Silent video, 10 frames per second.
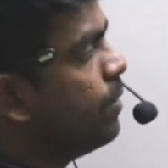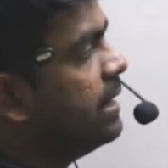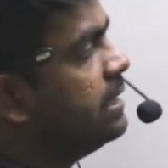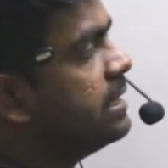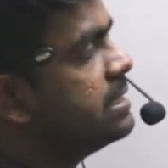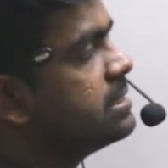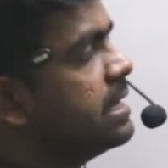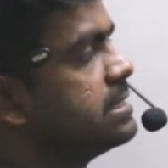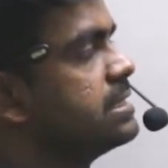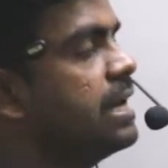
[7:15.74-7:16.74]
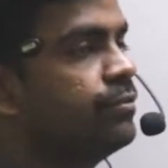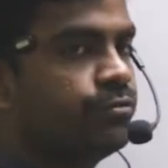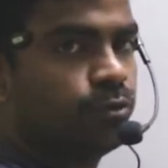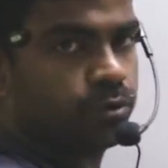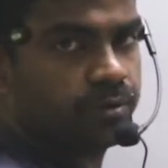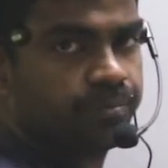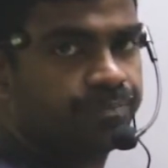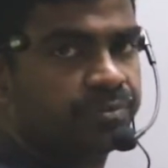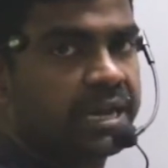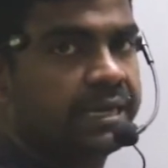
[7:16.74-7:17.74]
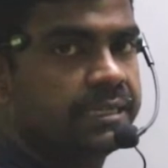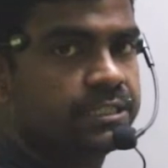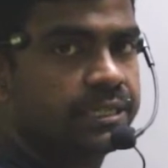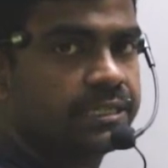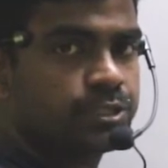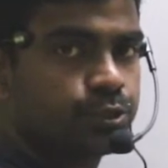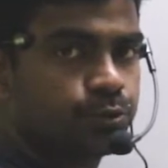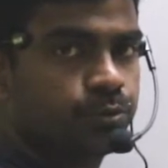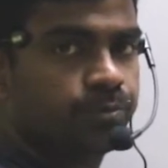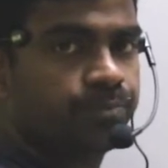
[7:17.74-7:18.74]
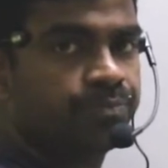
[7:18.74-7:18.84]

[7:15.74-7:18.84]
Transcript: 1 is less than 4. Condition is true.